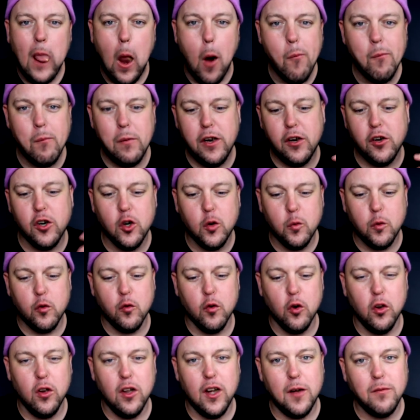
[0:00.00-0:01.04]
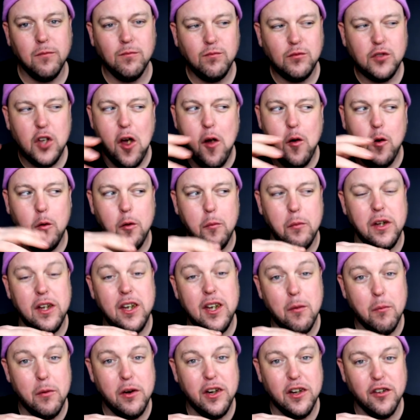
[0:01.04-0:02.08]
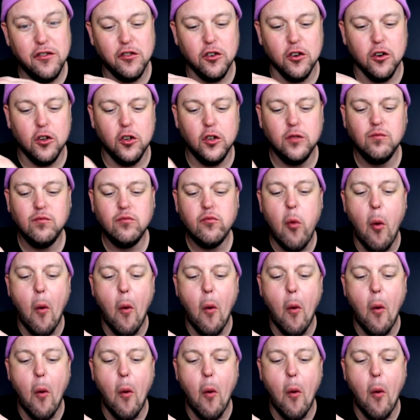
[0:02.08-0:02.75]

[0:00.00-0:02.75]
me and her would roll up and it would be him and his girl.